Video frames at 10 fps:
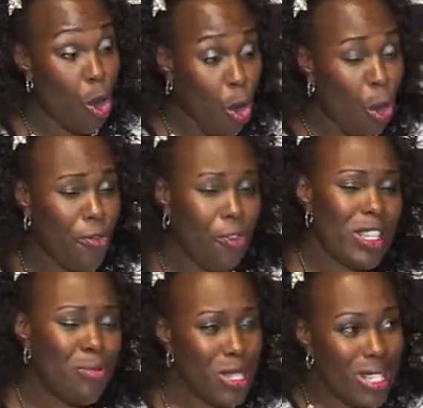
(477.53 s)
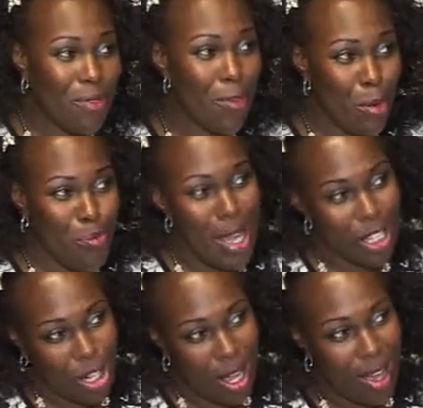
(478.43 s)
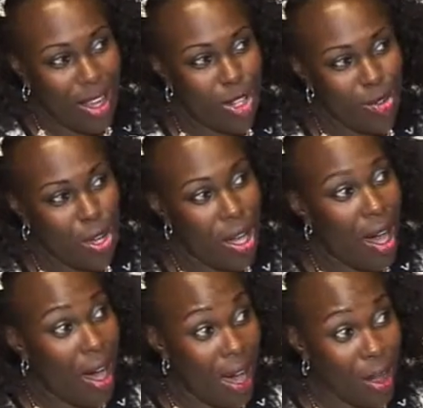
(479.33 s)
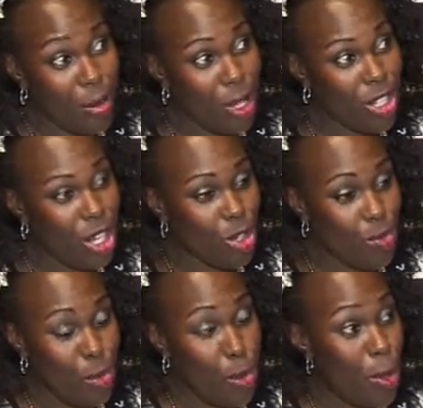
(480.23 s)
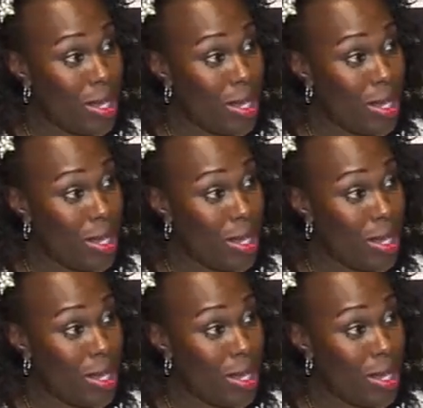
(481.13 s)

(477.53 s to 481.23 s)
or for a specific measure under a High Court injunction, for